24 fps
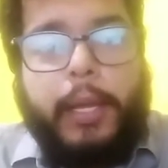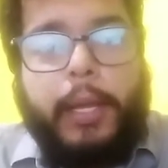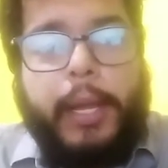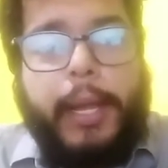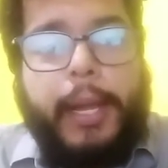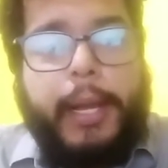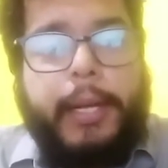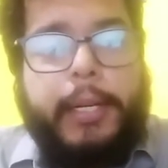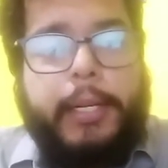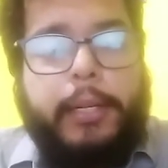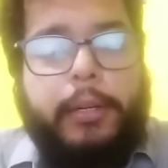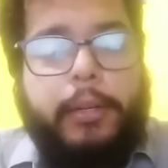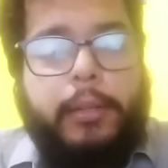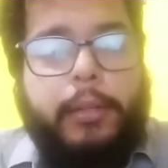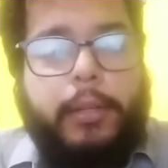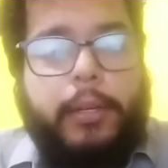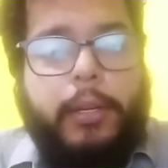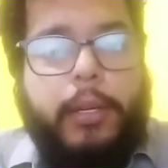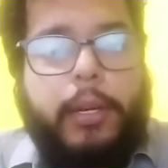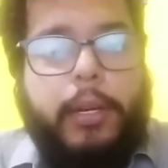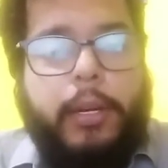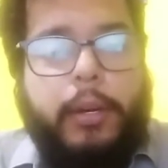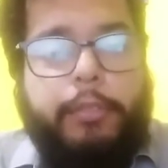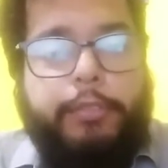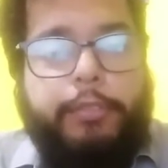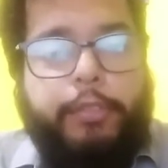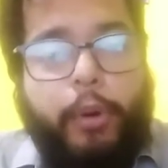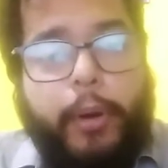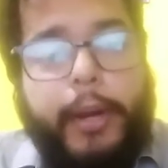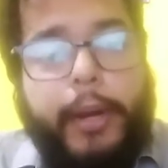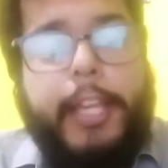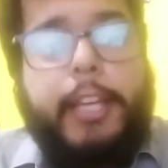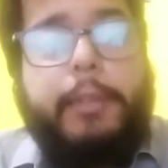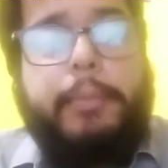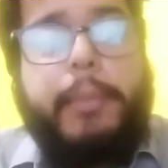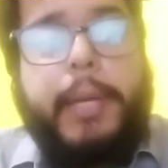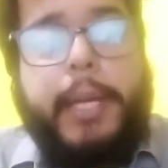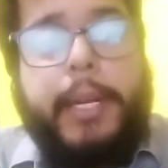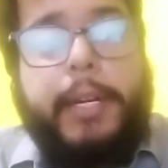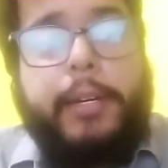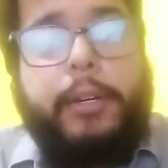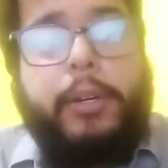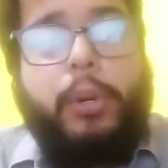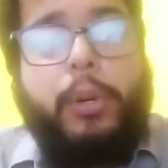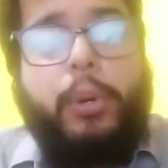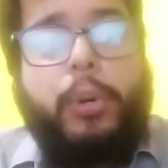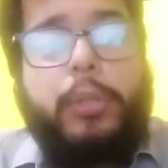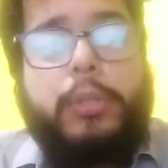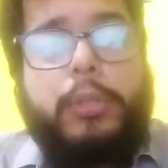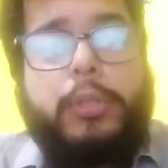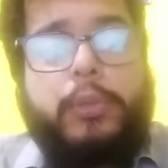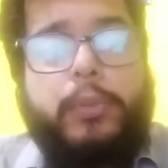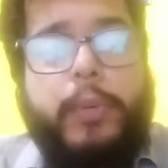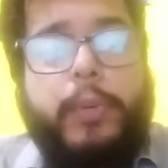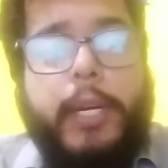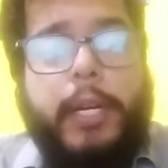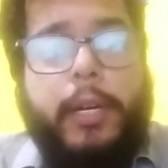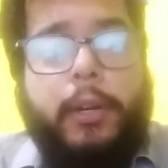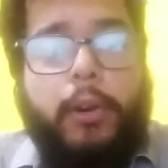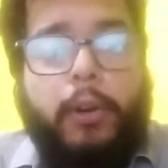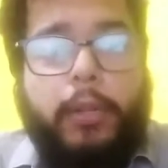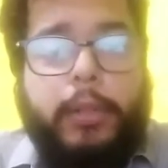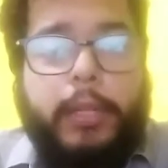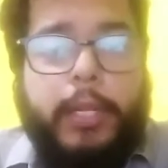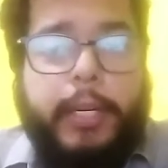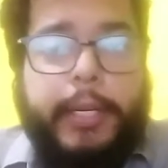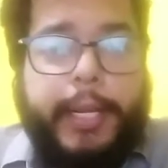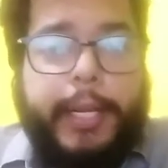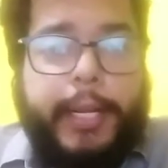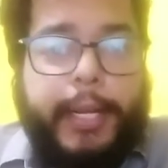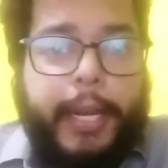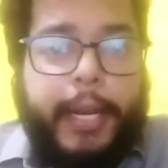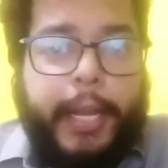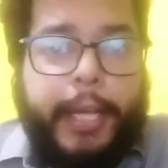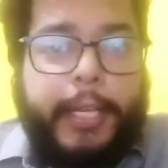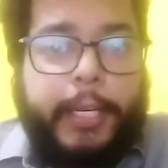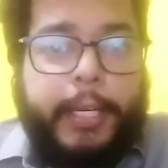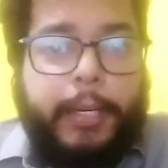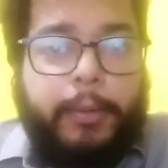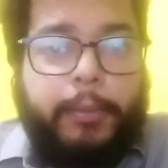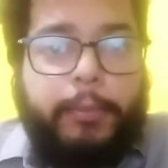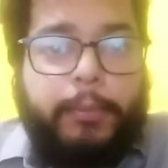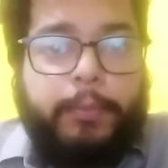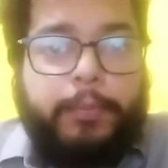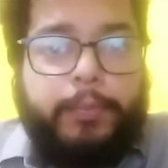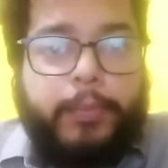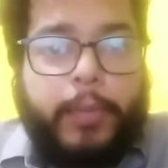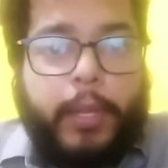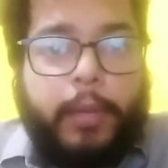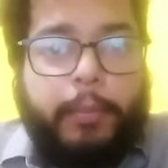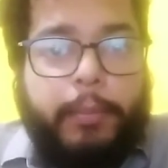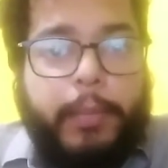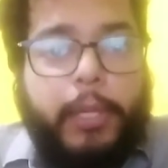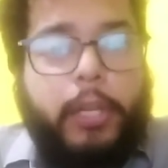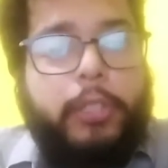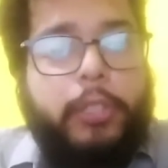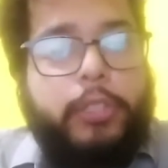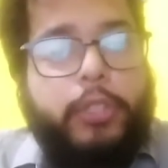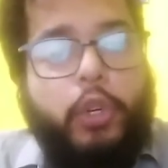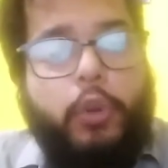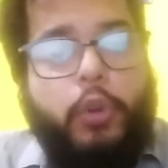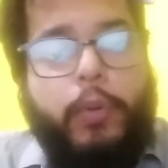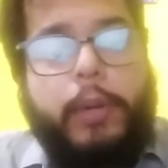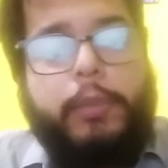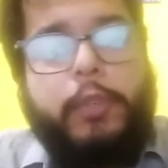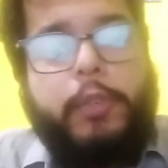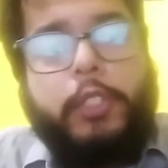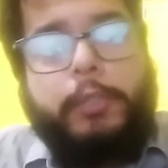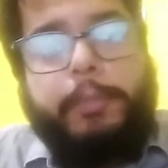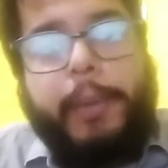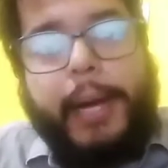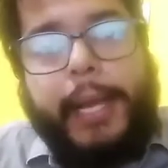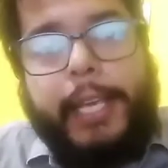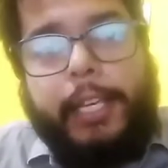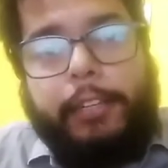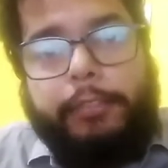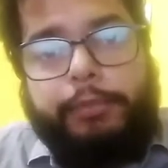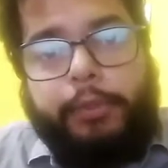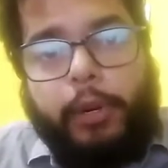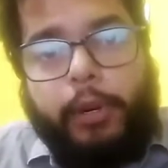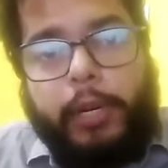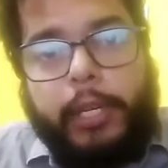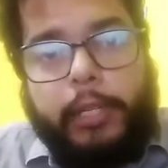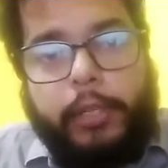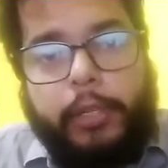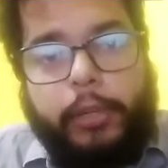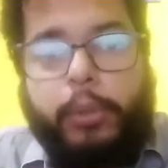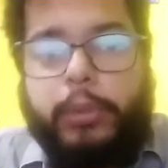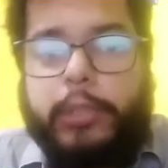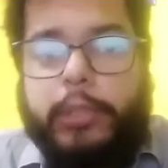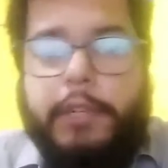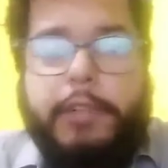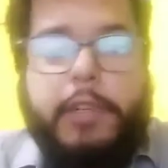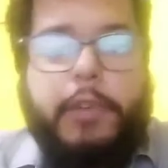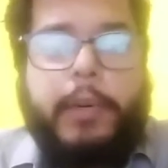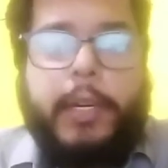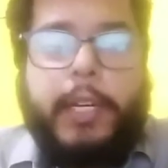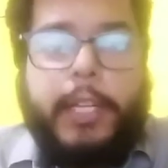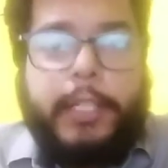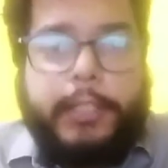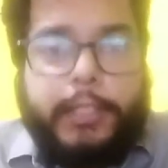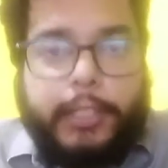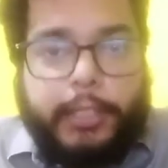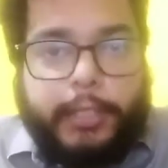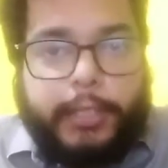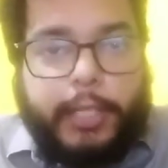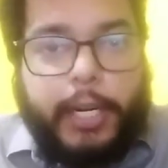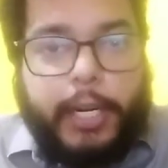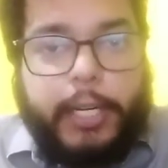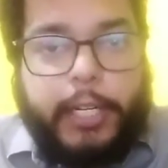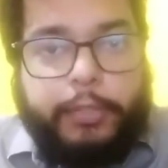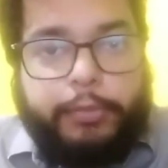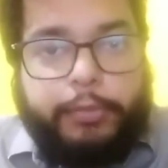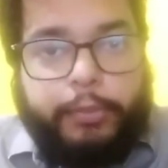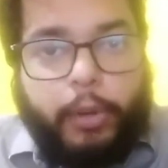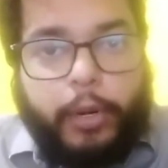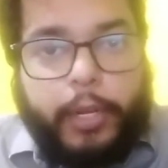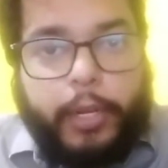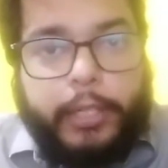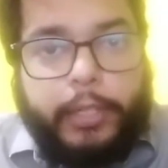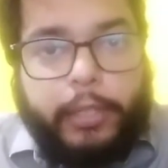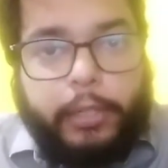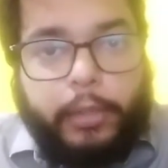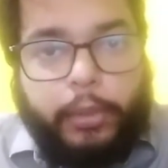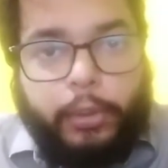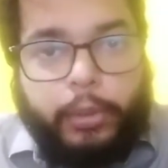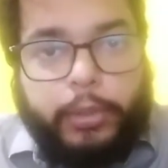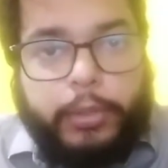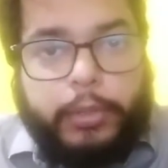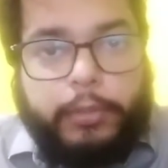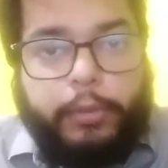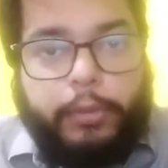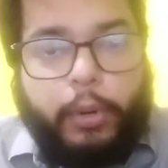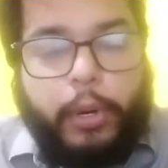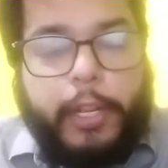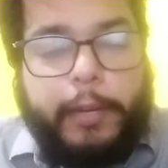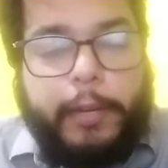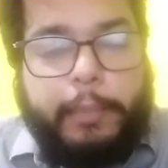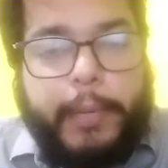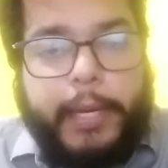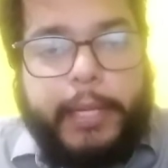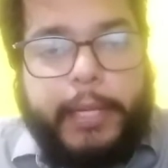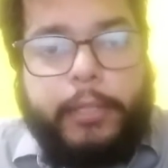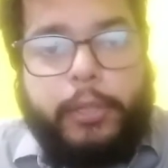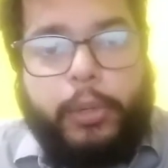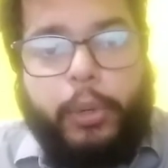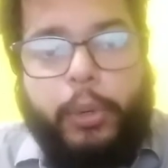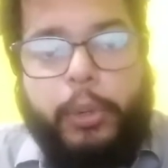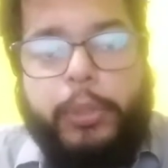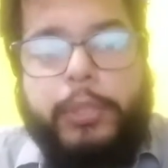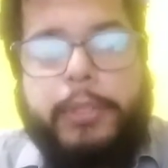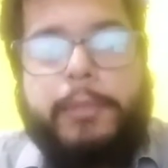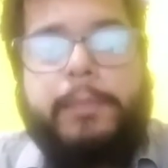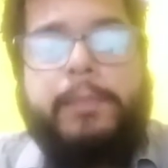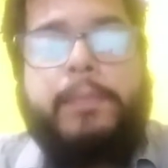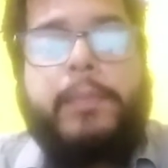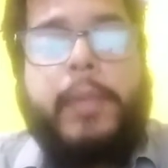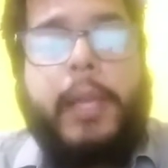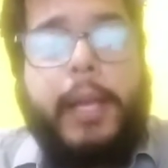and foreign made clothes were on the decline because no one was buying foreign clothes. Everyone has discarded foreign clothes, foreign made clothes.